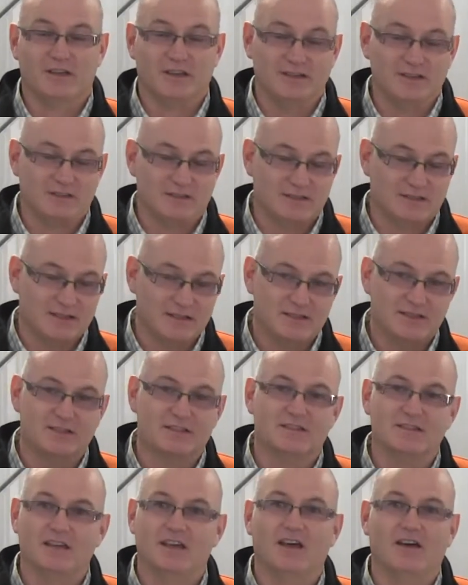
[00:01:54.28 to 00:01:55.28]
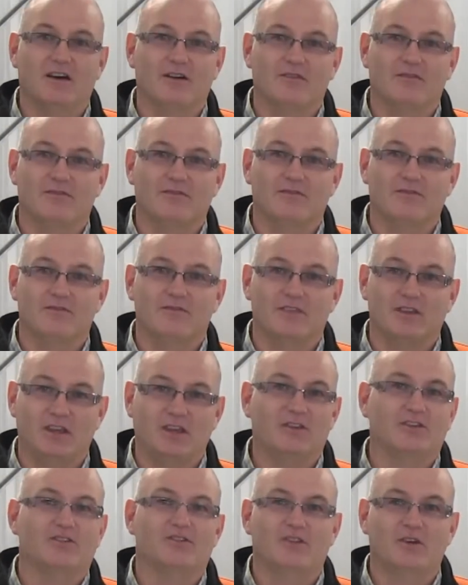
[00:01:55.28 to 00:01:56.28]
consistency of
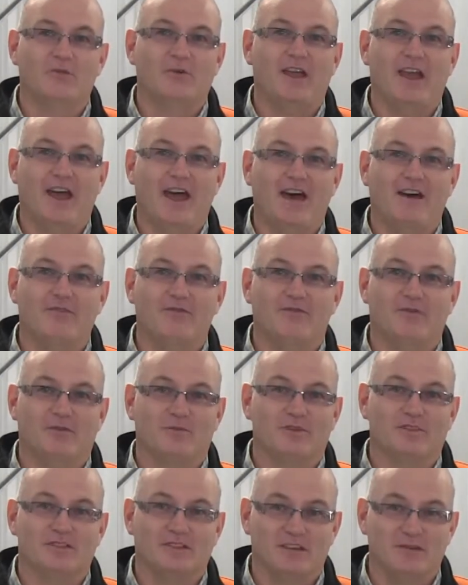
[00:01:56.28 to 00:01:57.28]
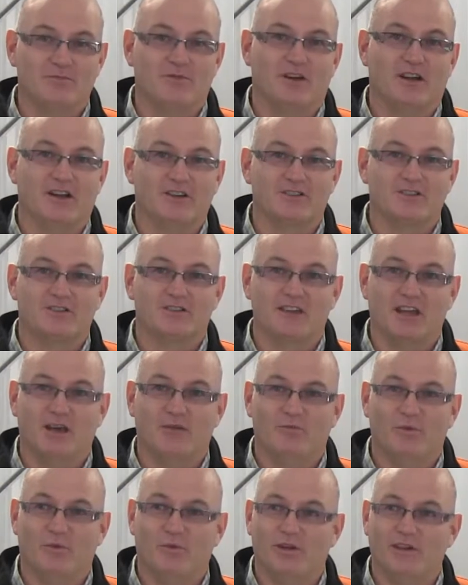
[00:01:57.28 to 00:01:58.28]
yield that we have from a seed production
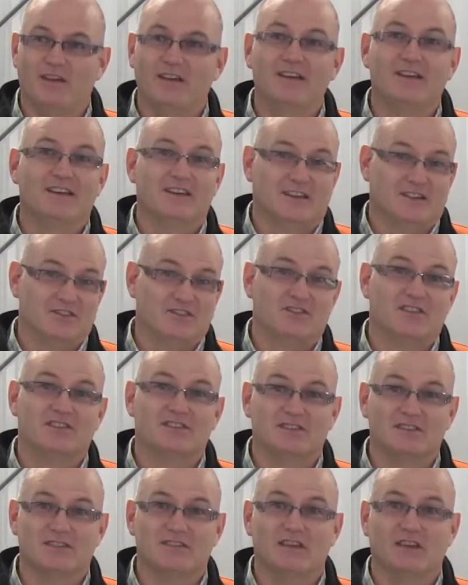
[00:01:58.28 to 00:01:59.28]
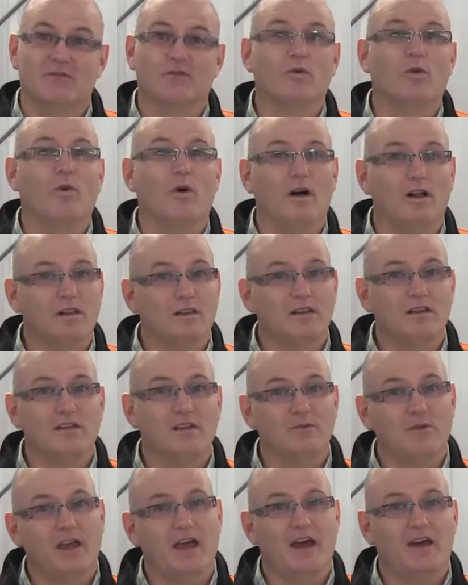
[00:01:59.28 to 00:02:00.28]
standpoint, consistency of quality
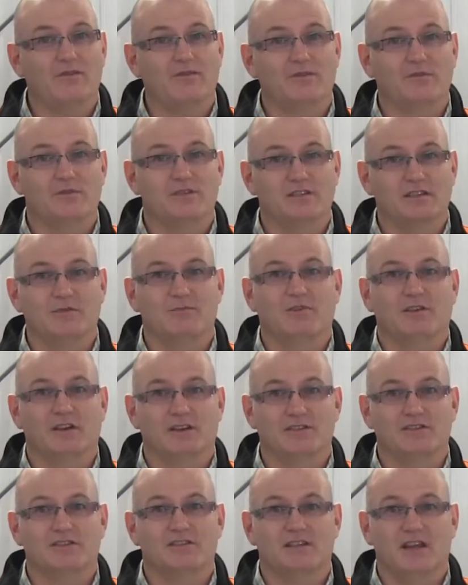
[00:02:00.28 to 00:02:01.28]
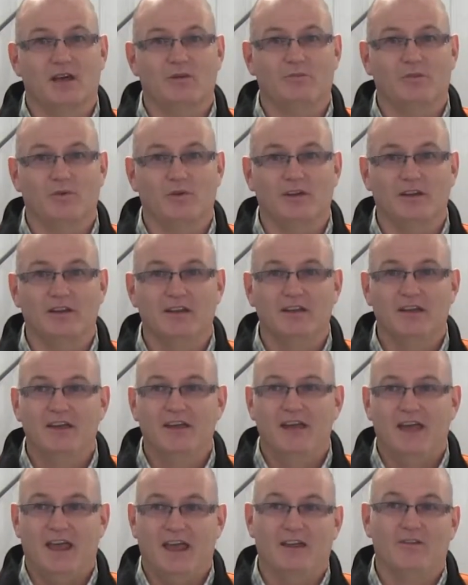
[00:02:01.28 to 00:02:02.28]
that we have from a seed production standpoint,
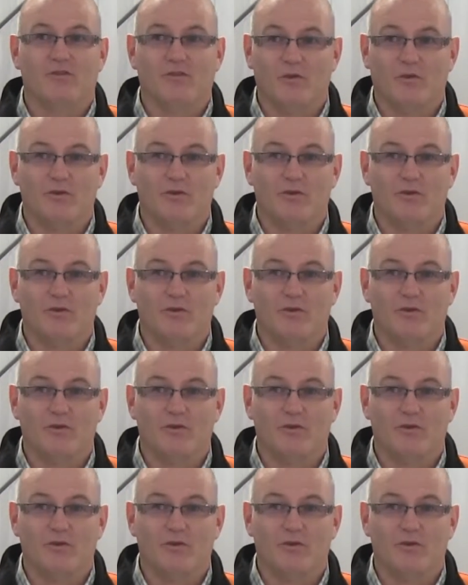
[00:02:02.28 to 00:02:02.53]
and of